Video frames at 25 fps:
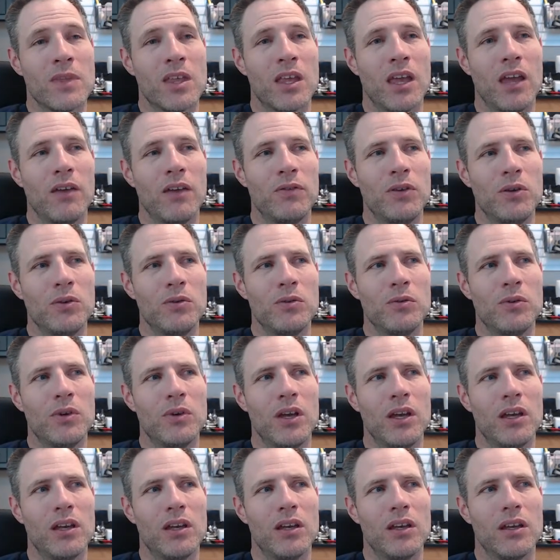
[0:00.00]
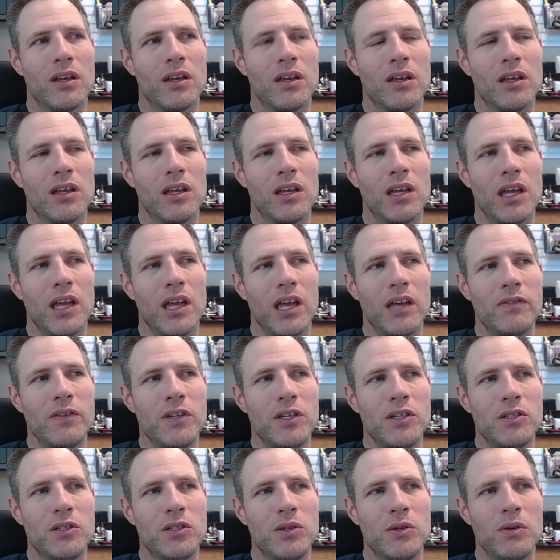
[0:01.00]
If you
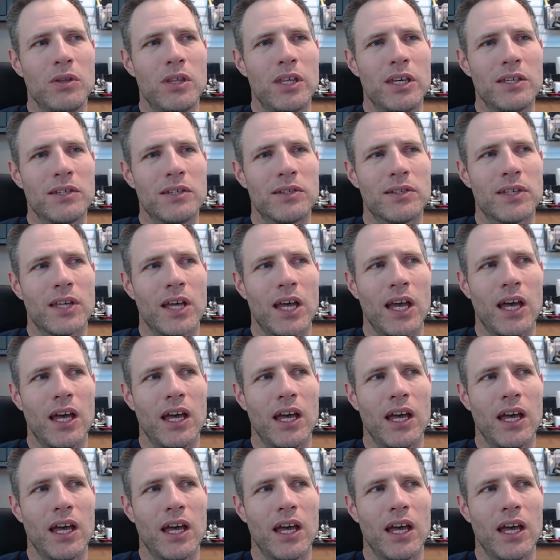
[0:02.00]
do this